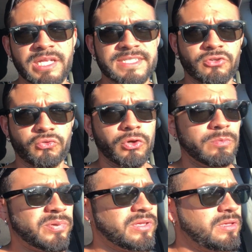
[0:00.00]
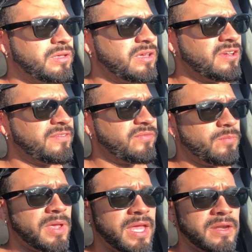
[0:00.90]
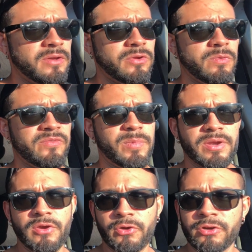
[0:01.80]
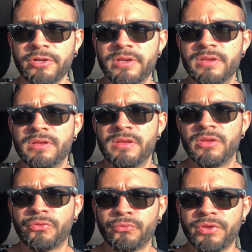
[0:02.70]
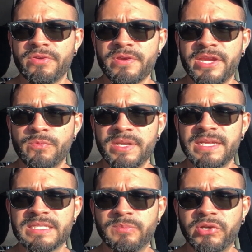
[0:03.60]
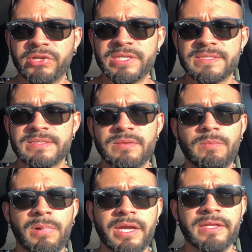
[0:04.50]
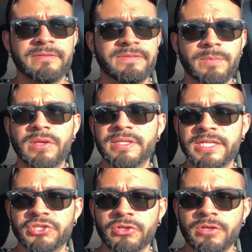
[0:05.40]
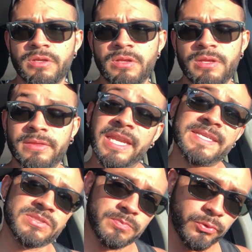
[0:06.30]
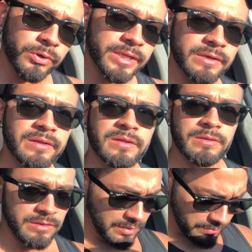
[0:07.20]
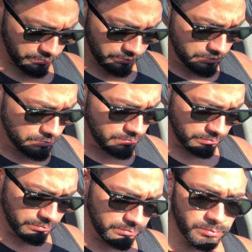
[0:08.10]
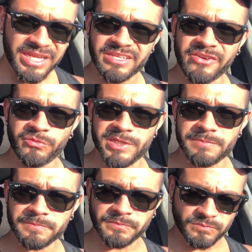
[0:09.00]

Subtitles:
It's a group of men who have been hurt through their human experience by the female nature that is supported by the government.